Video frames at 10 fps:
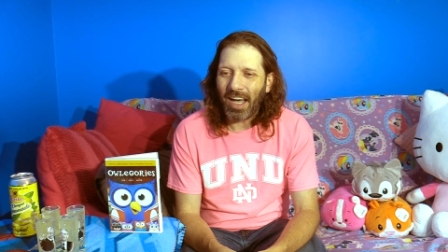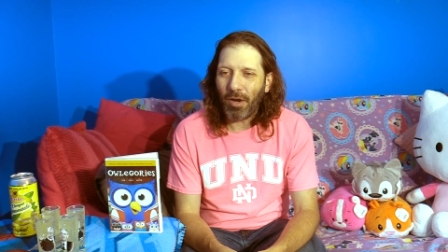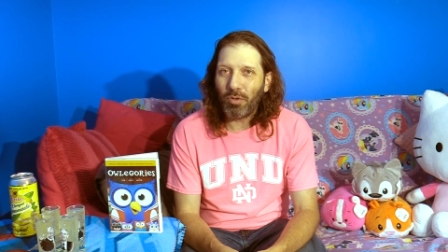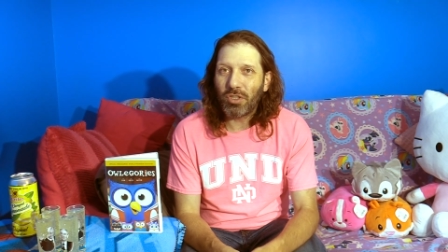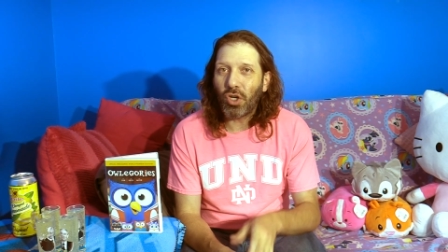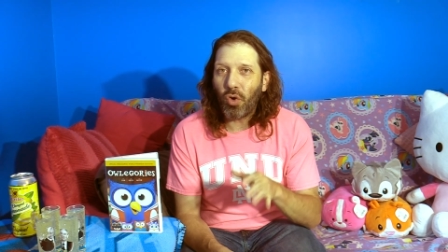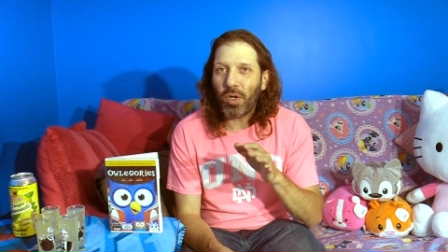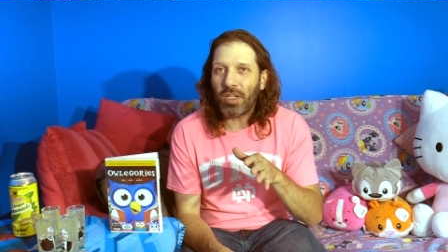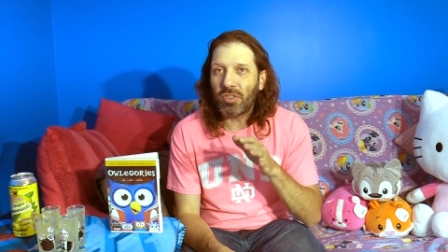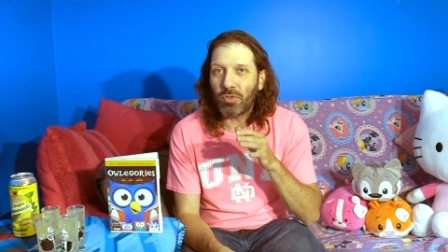I would go
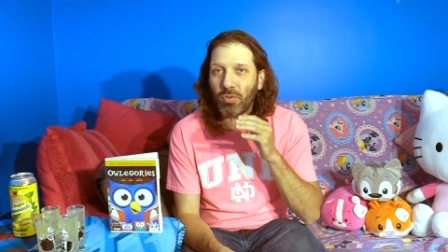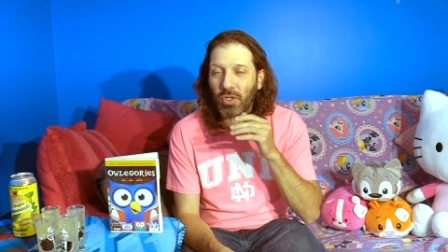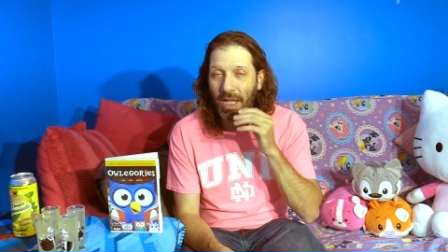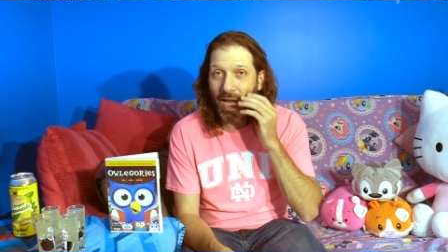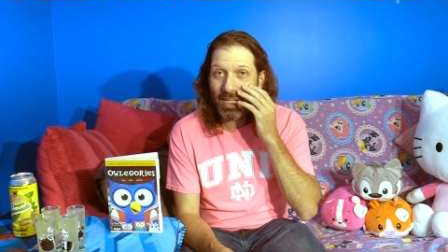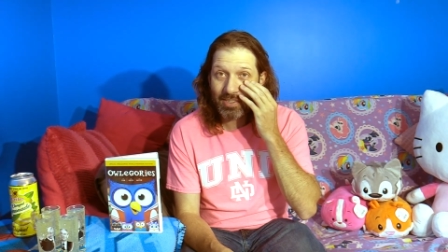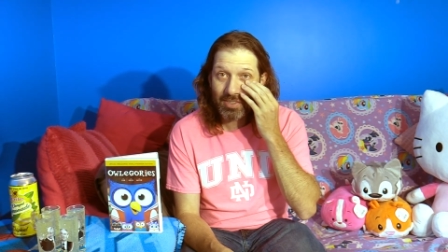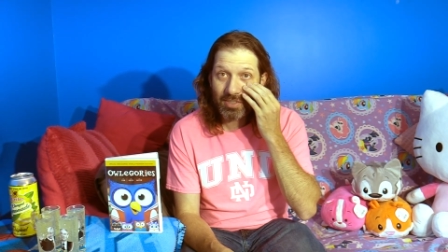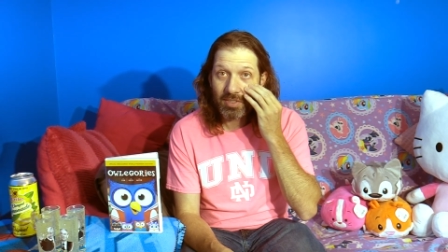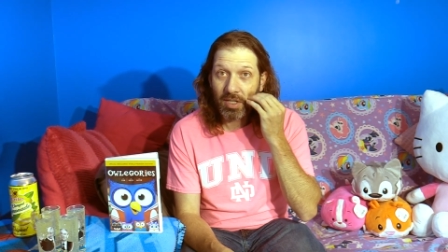into
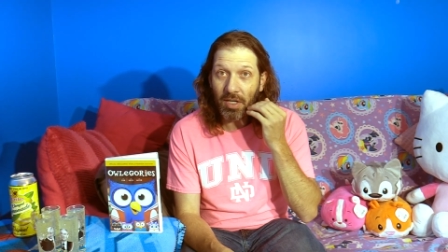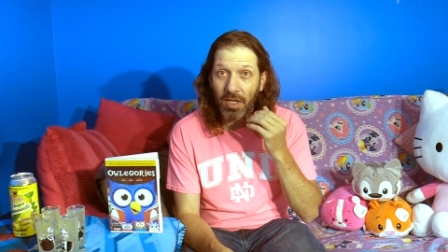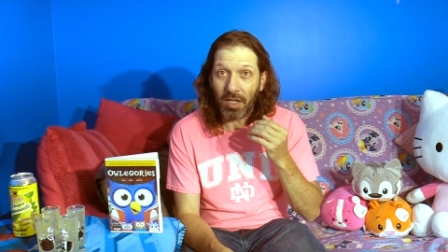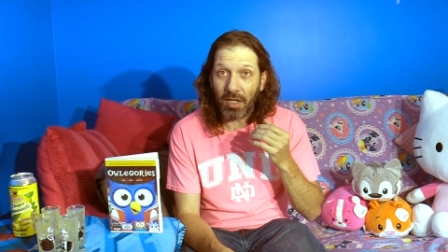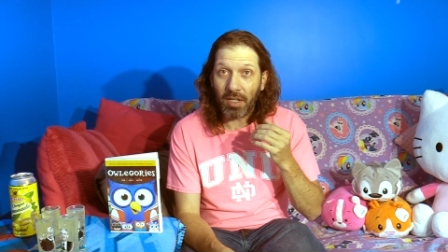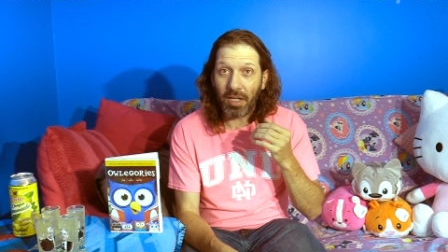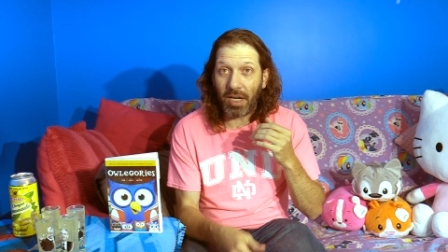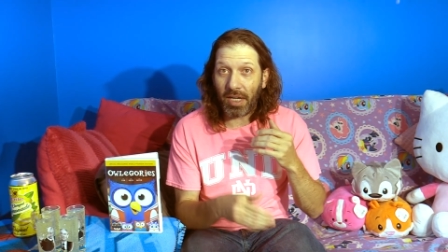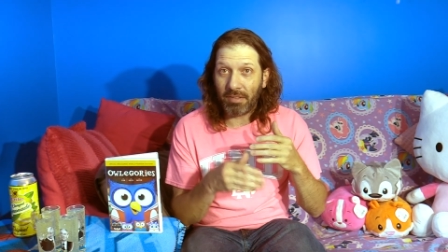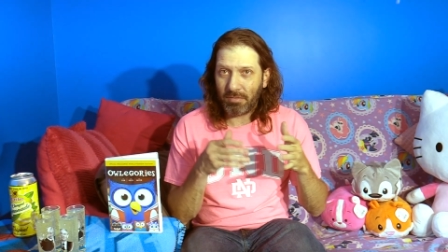class, uh,
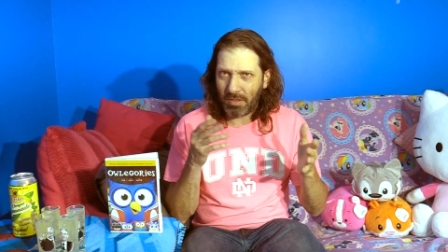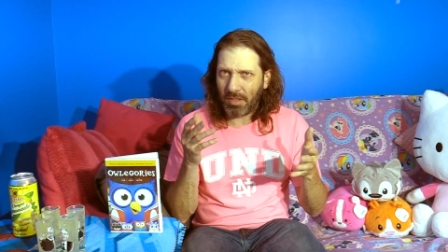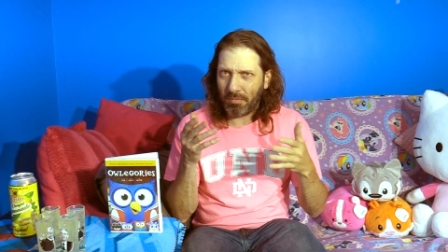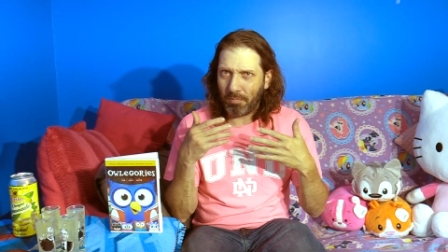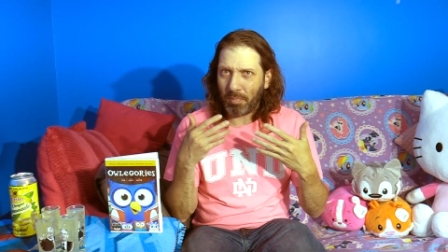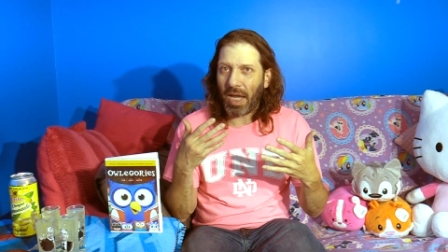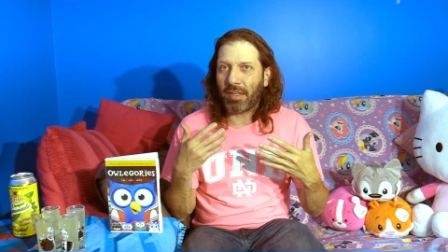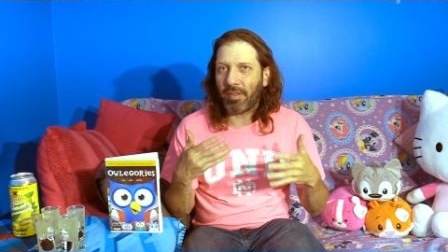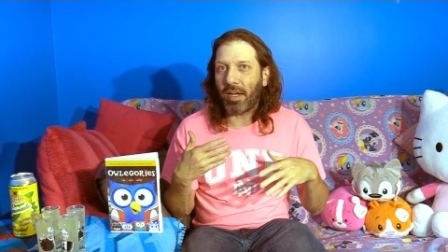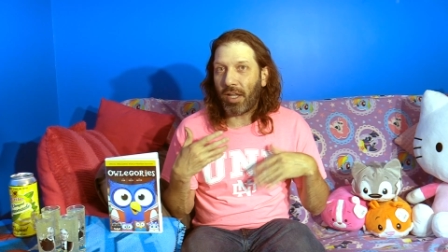and I
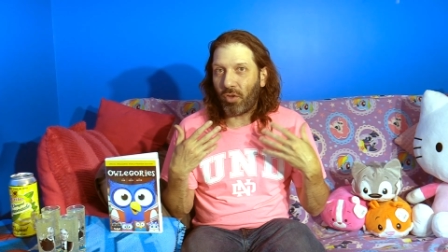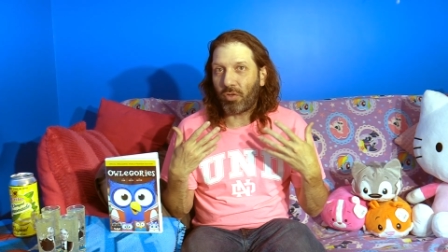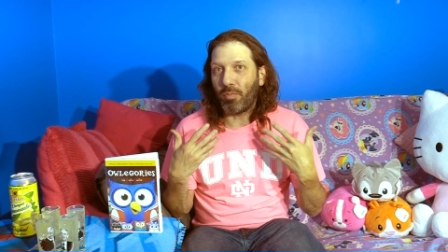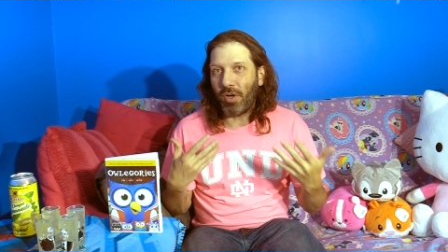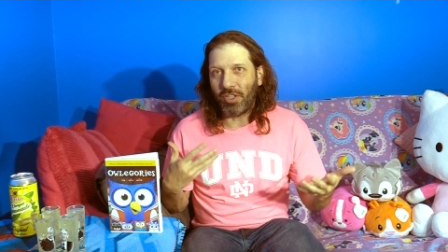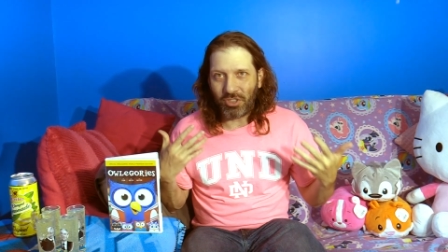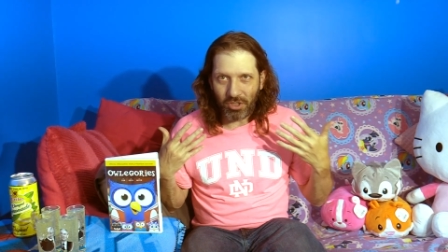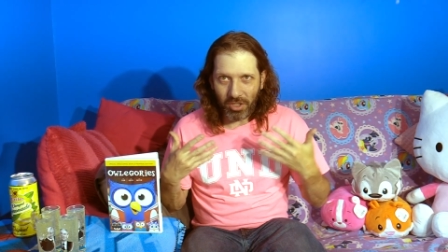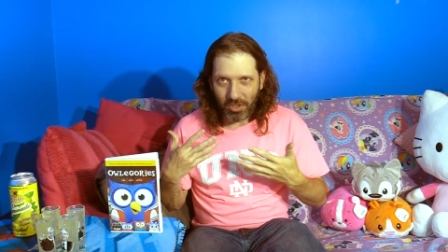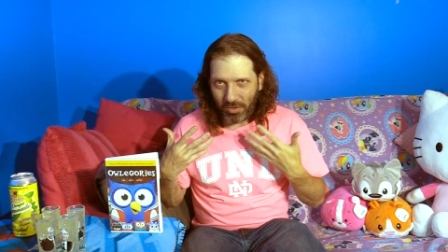back then I looked much
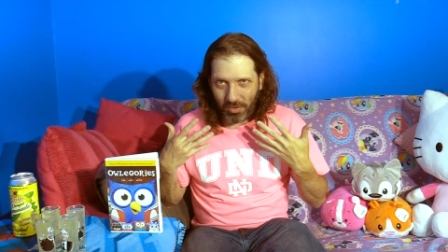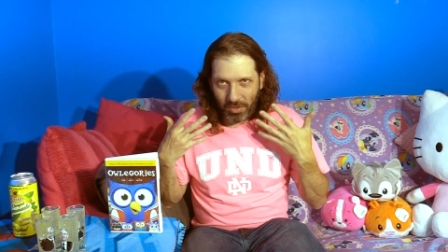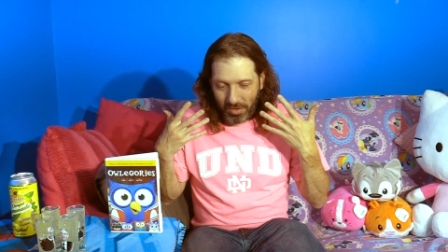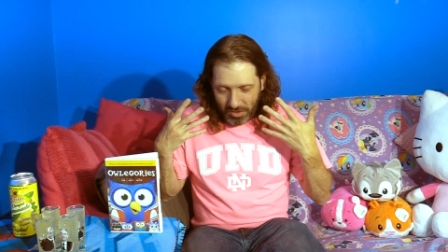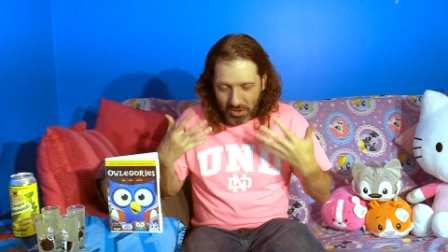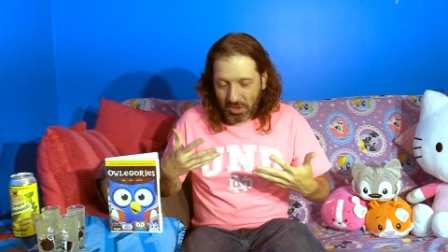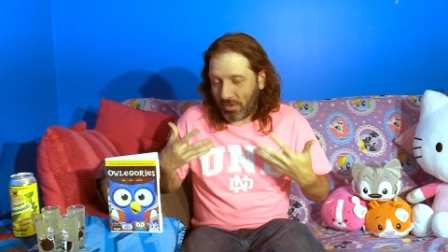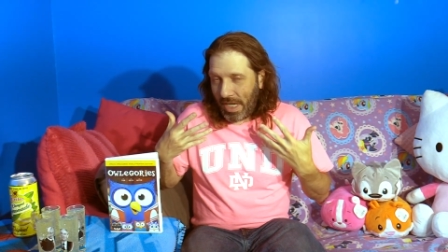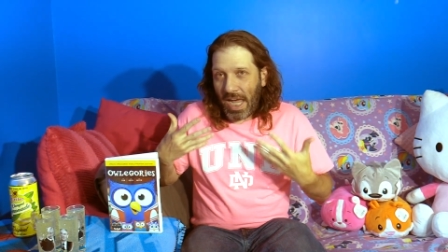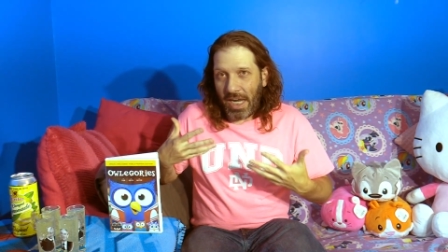younger than this
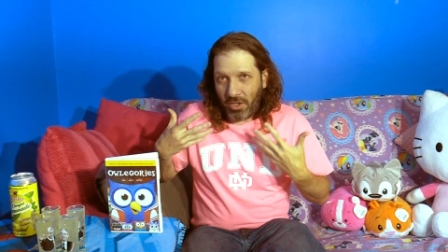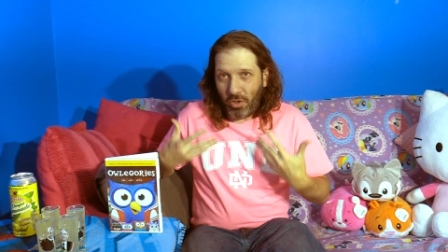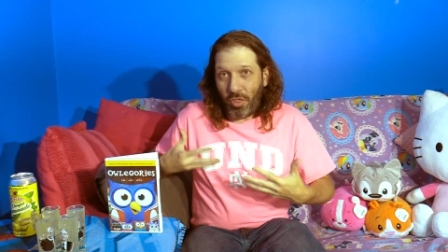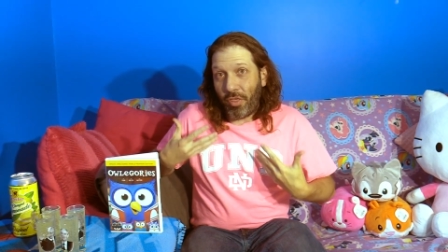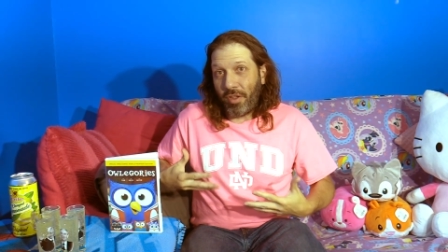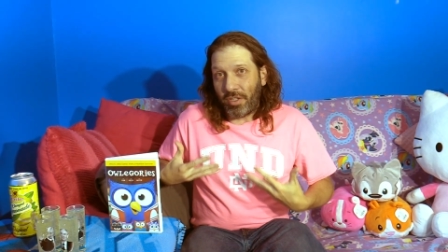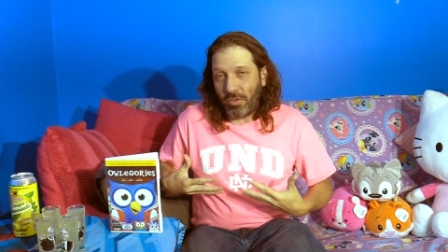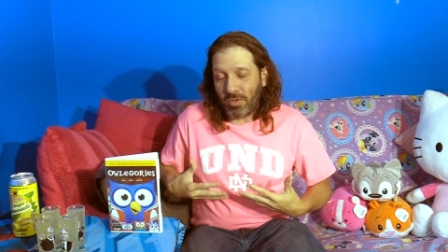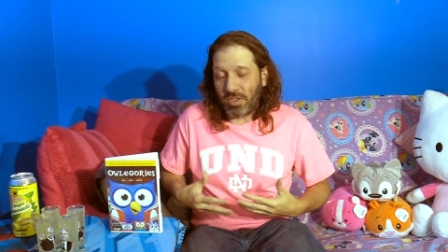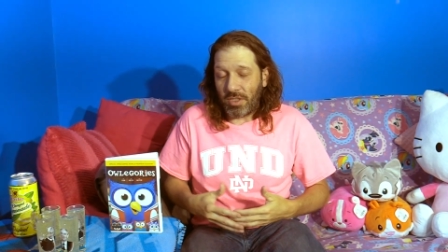haggard thing
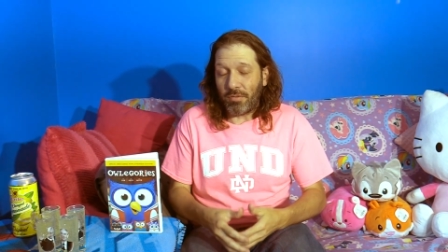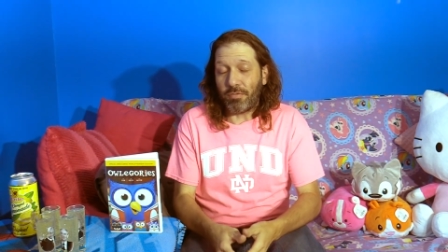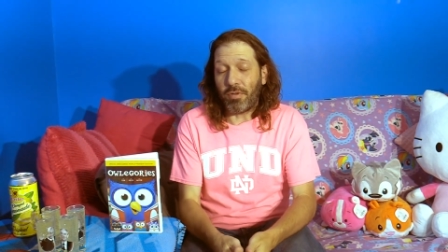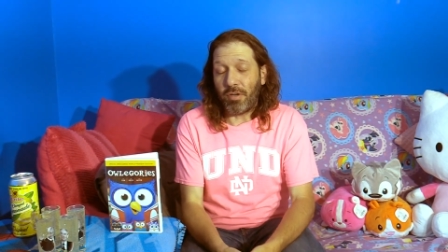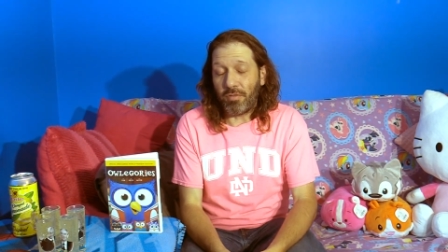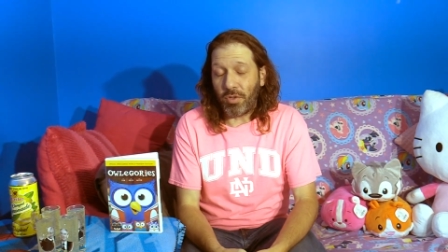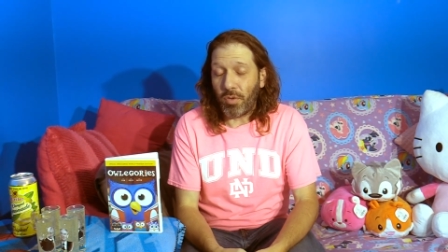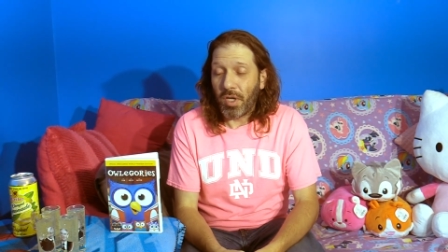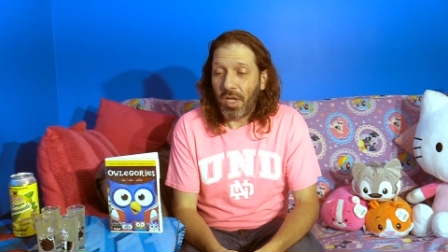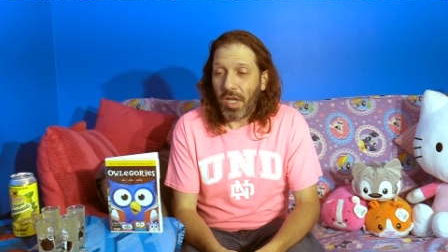you see in front of you,